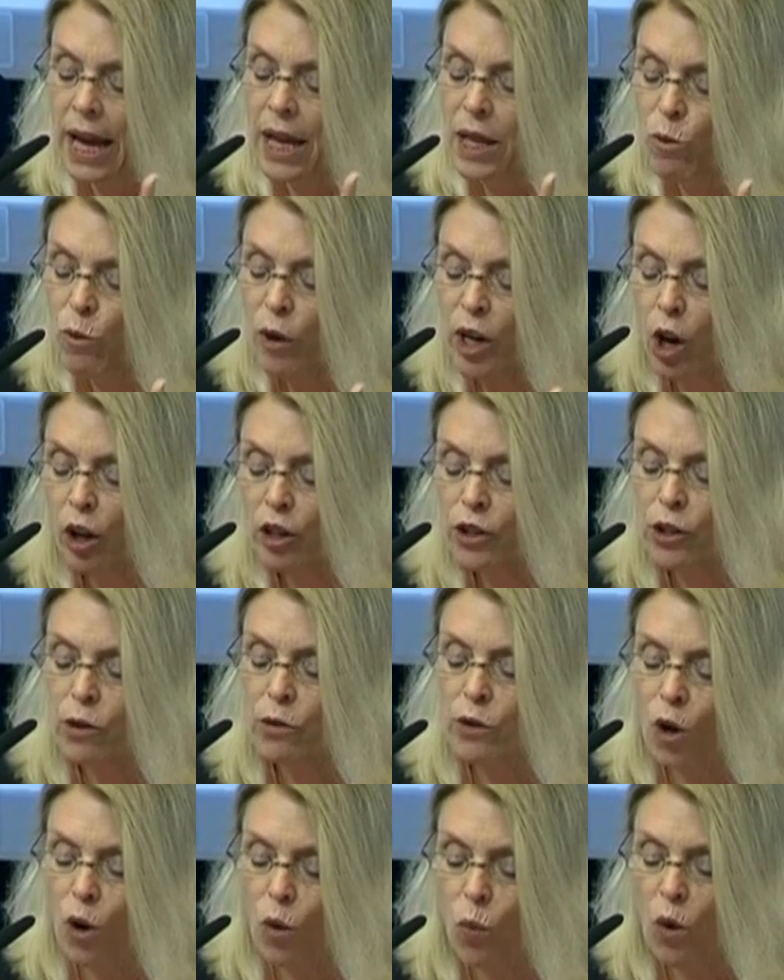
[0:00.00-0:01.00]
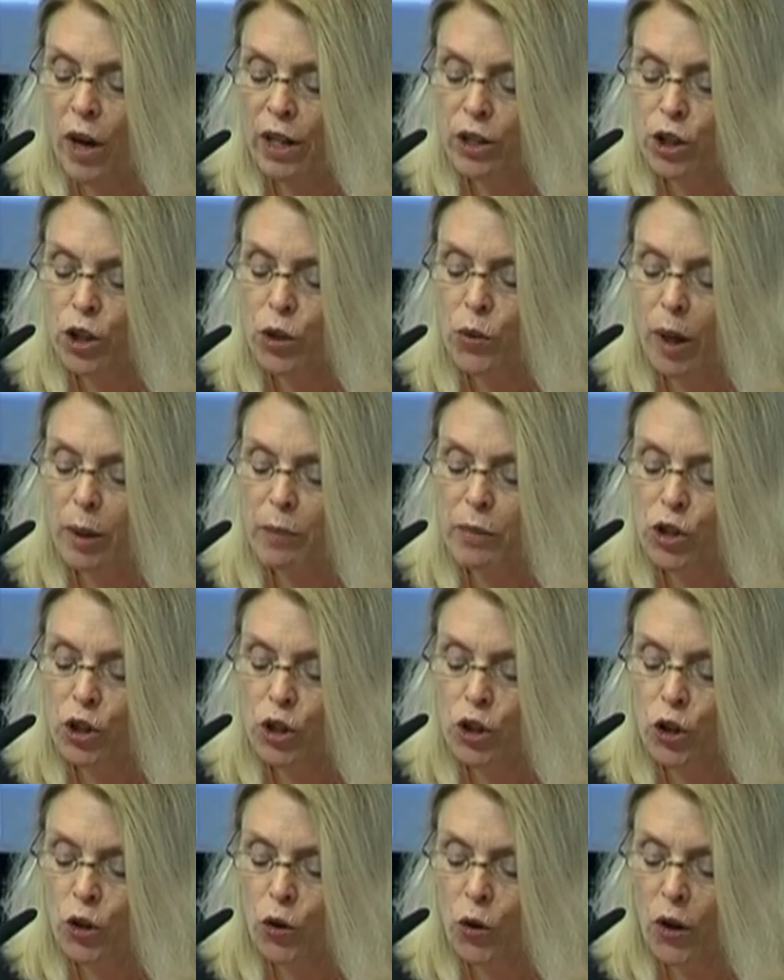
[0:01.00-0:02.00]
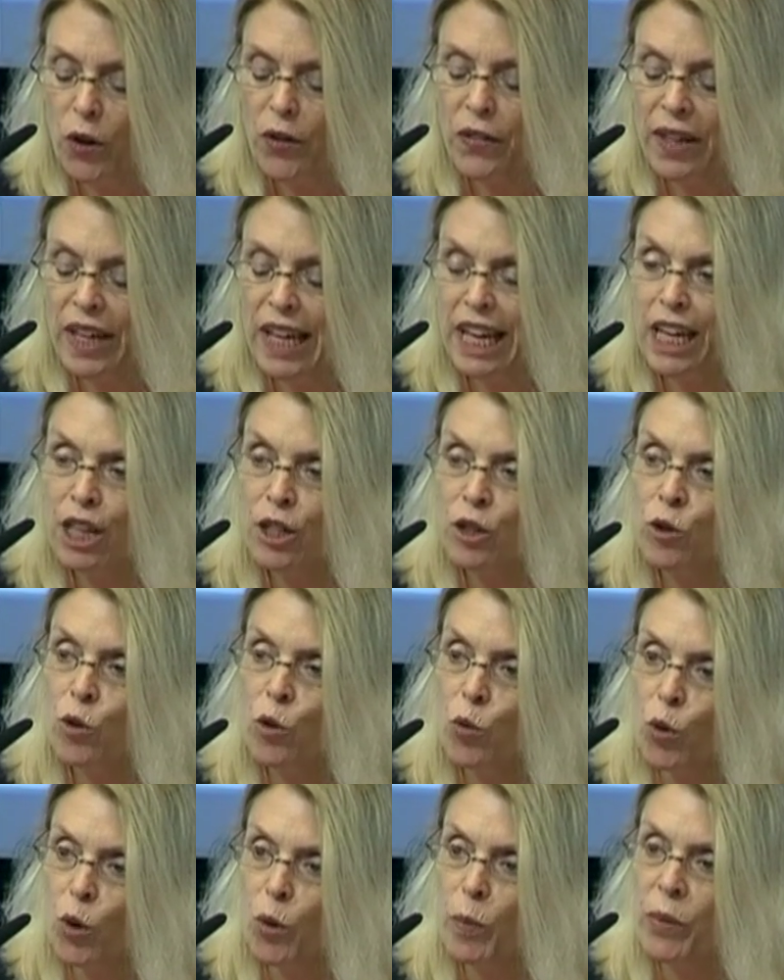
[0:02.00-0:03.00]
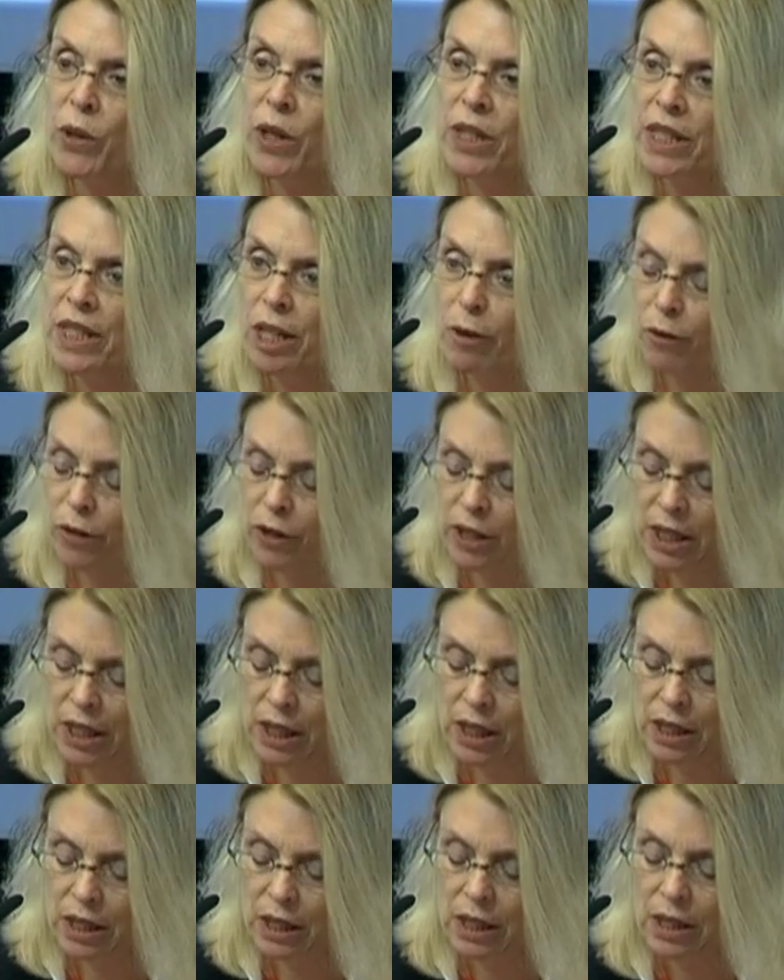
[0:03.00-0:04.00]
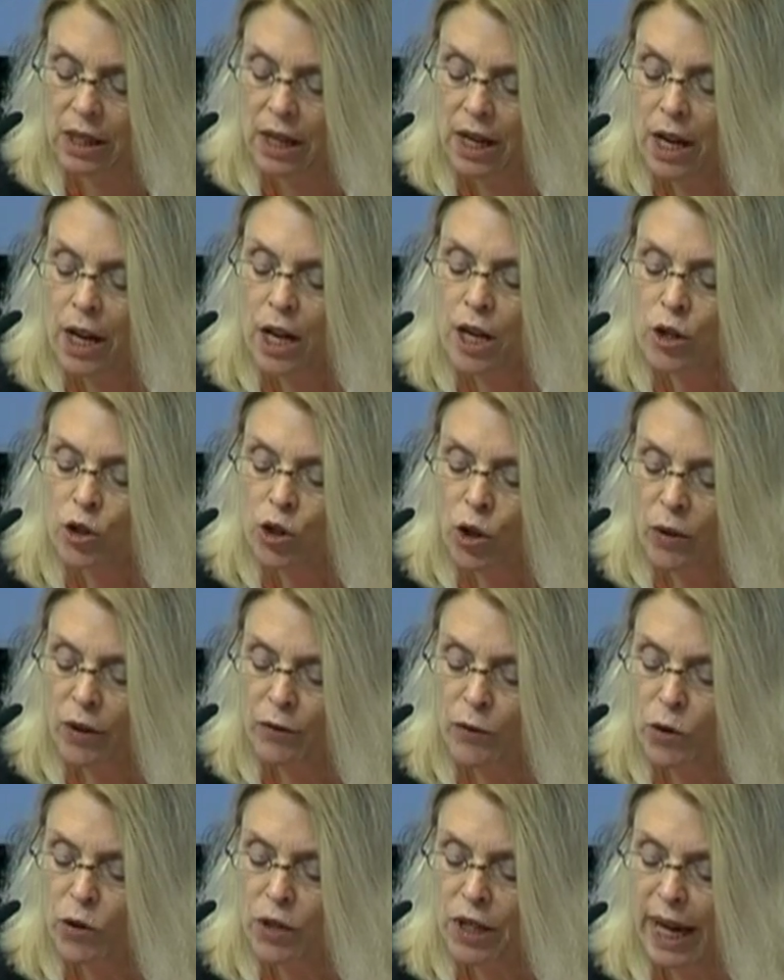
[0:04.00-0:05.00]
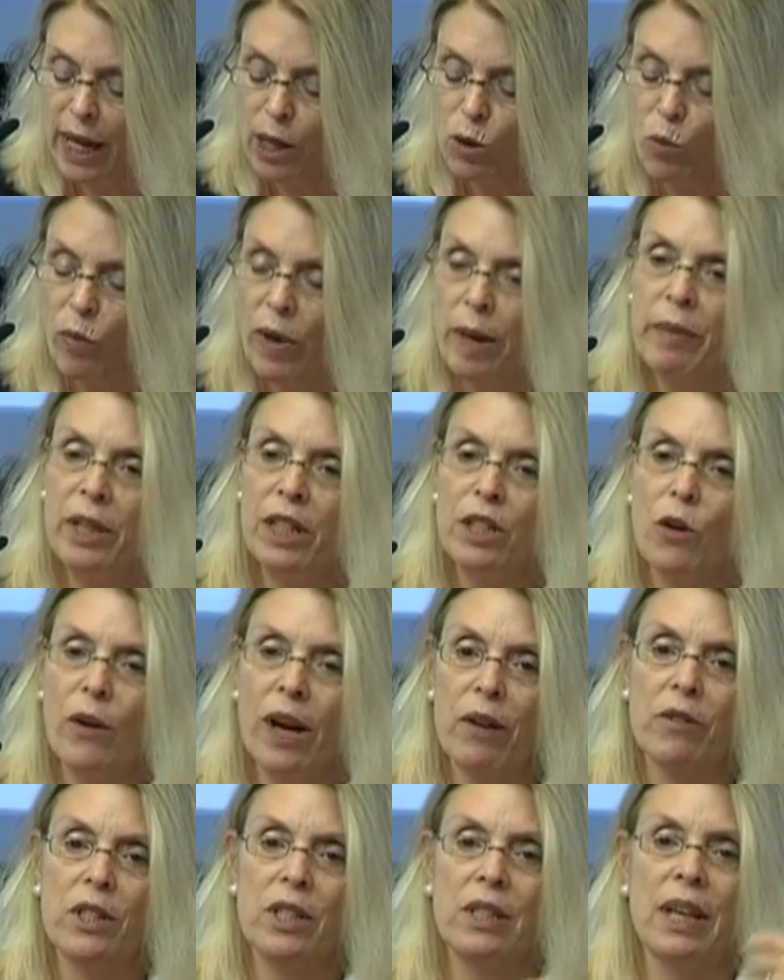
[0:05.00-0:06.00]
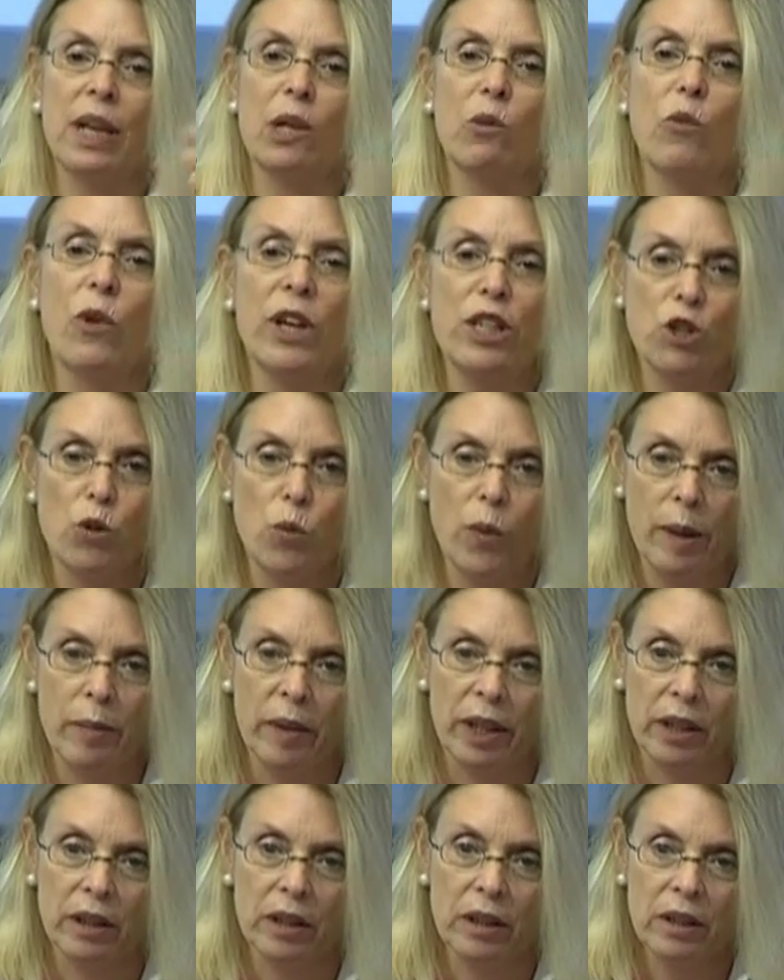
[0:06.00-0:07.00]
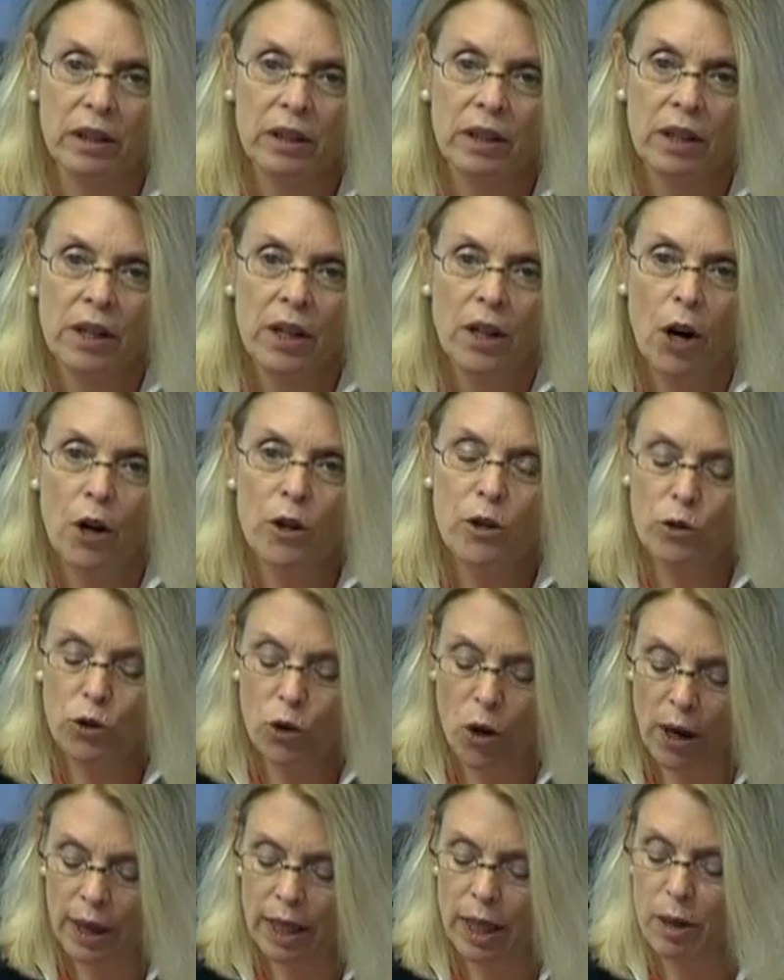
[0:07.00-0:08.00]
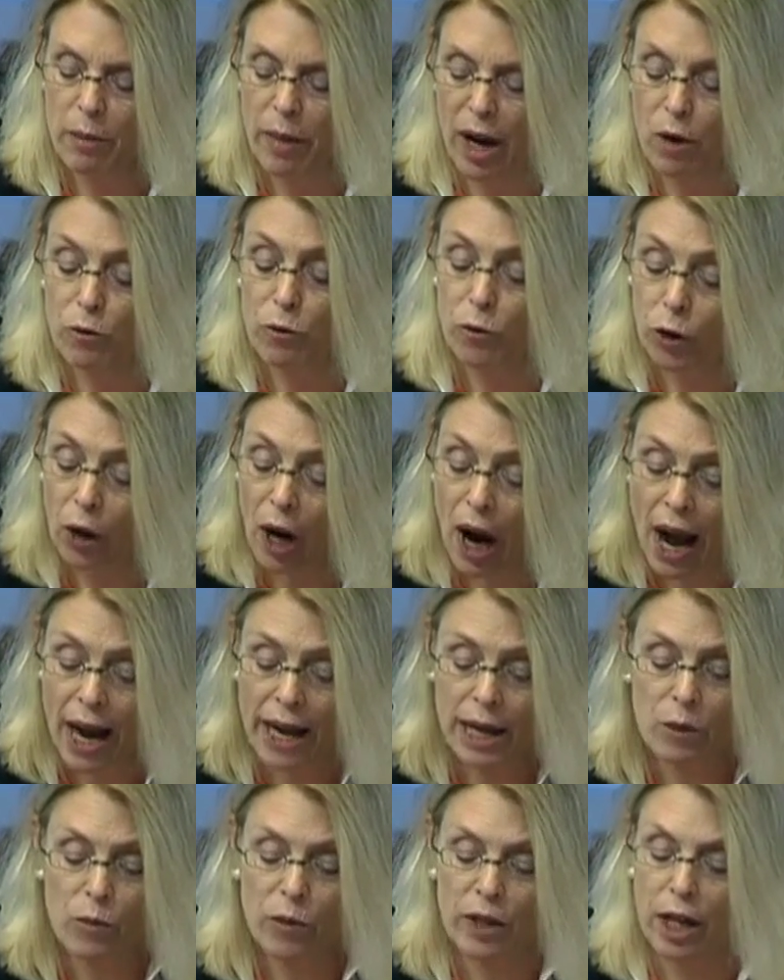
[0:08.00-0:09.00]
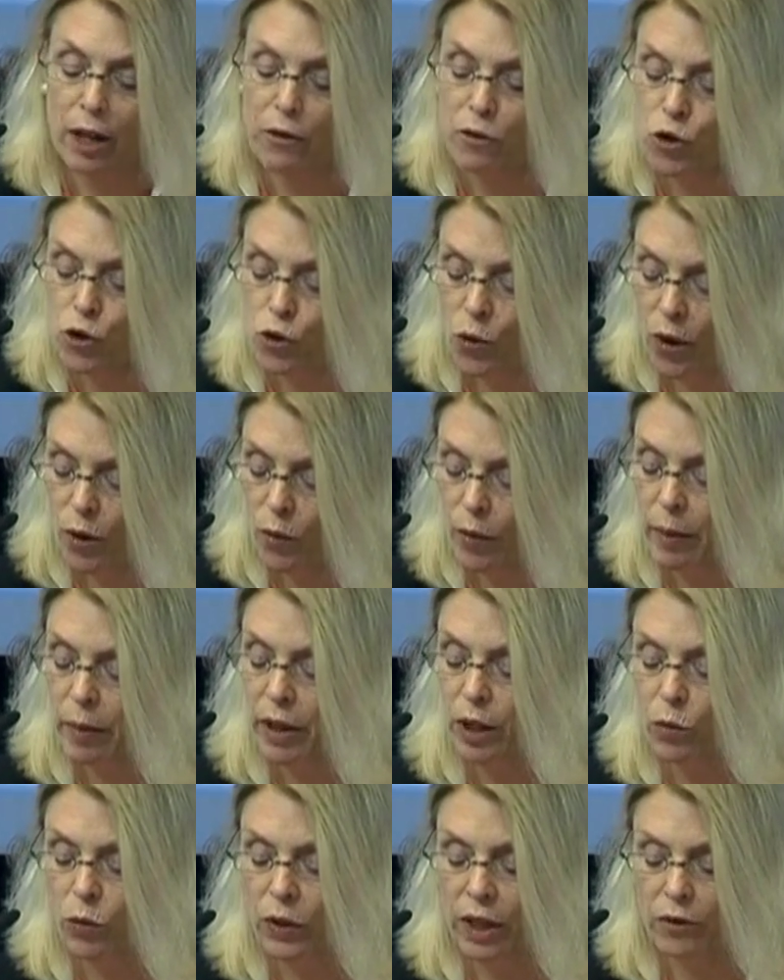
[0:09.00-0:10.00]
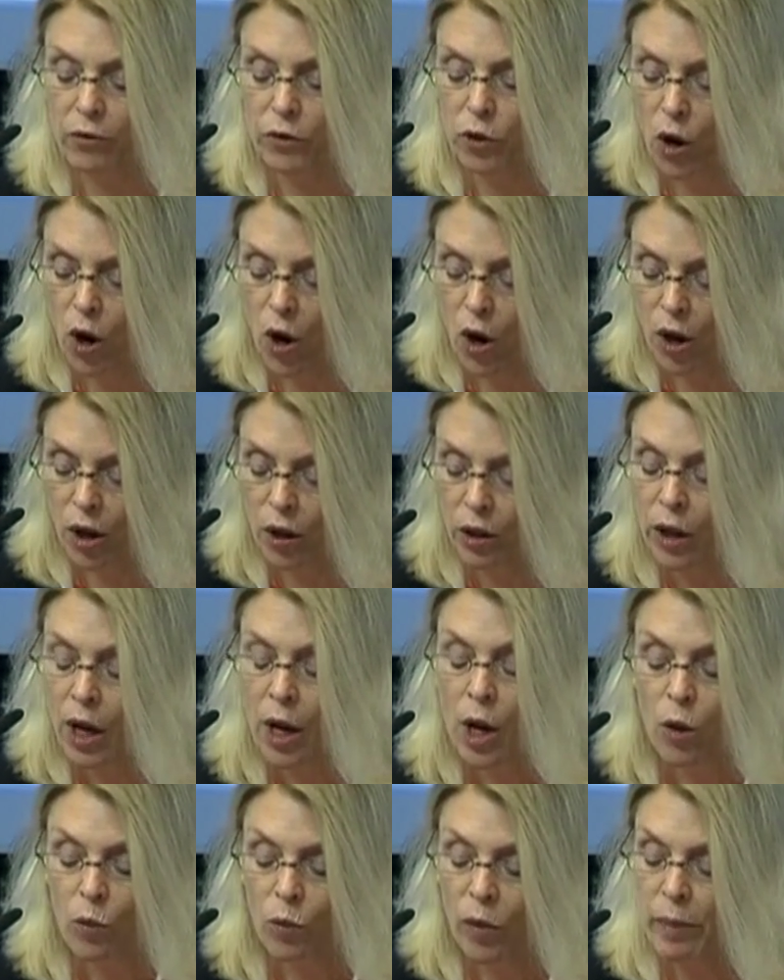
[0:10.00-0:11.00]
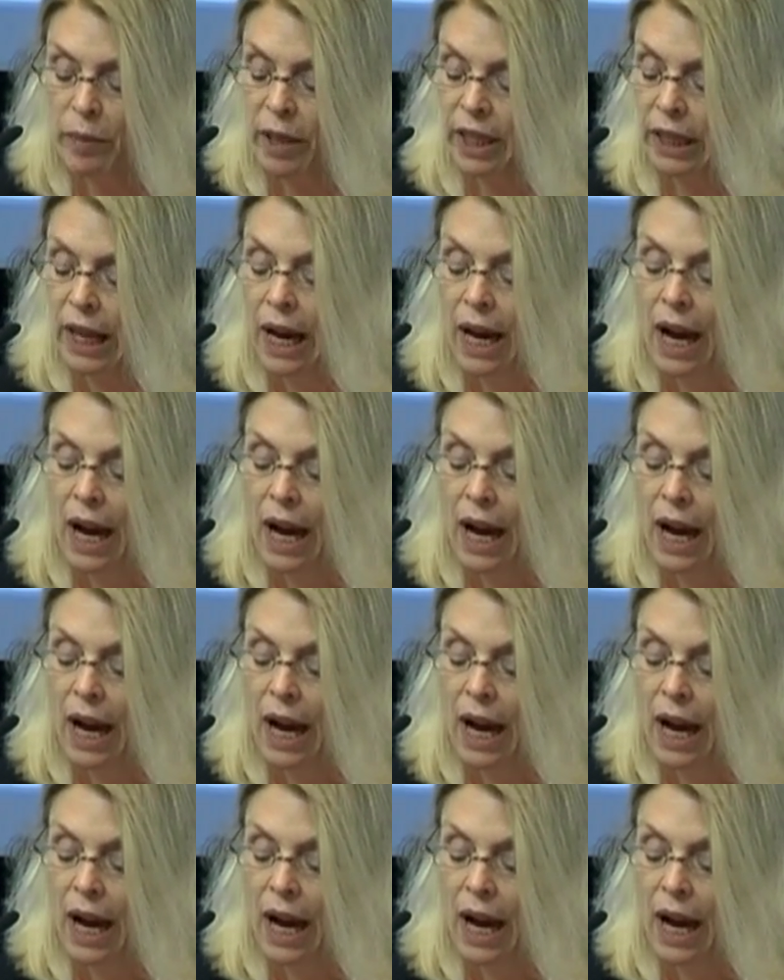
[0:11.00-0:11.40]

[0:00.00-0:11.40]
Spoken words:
We also don't want to obscure the in-group differences. So if you take women, you have to say which women. are you talking about? For height, we have short women, we have tall women.